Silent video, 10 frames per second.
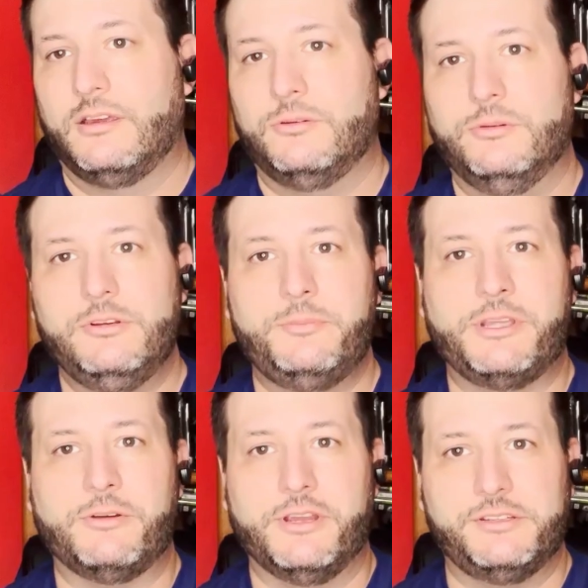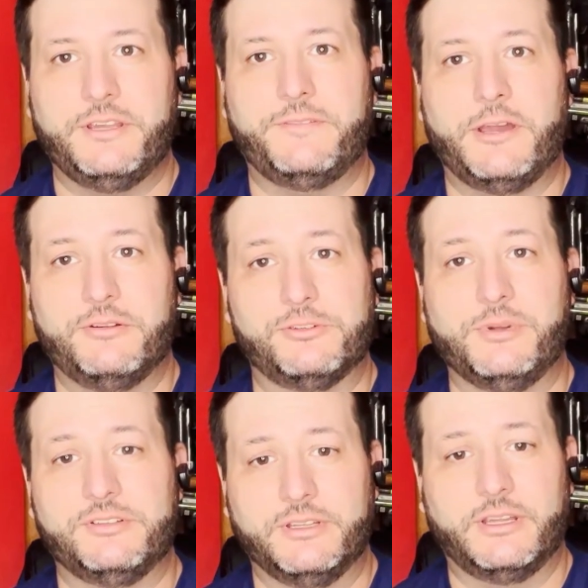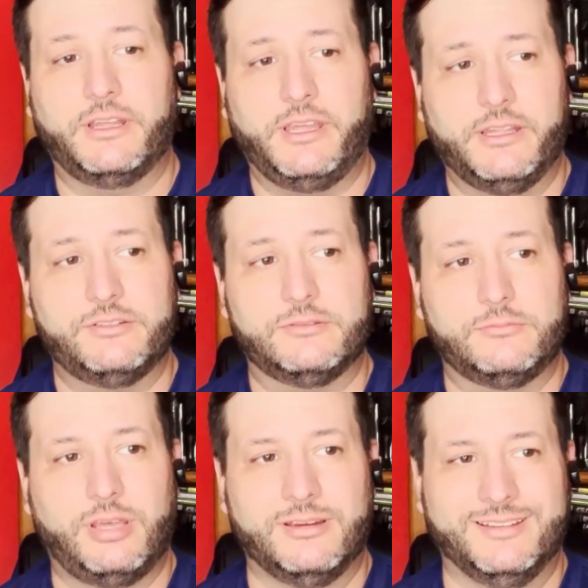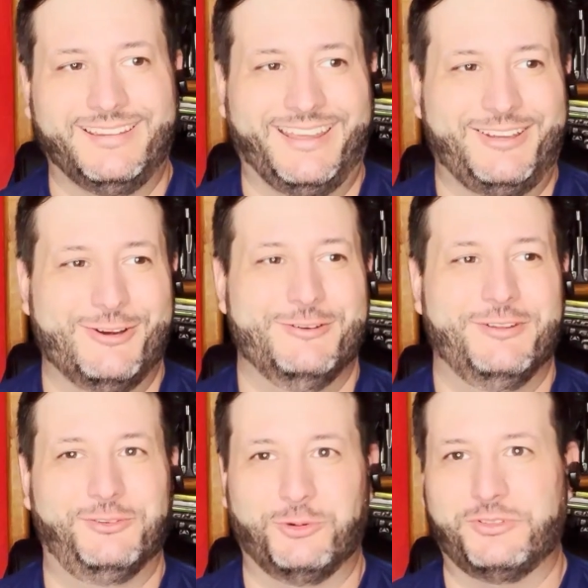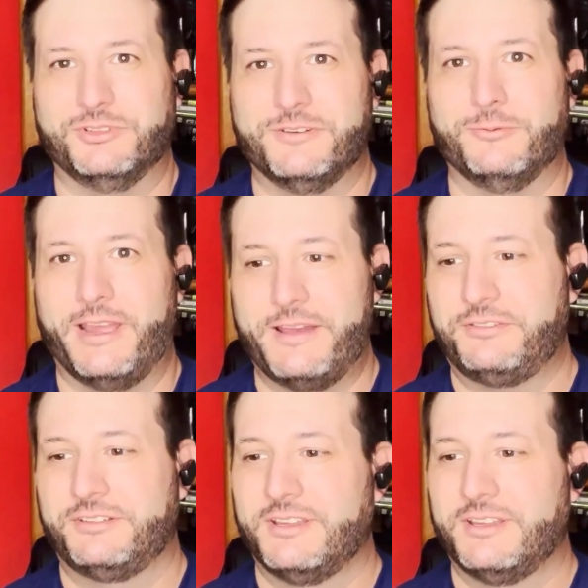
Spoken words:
Wouldn't it be crazy if that was the reason it got canceled? They couldn't source enough rafts.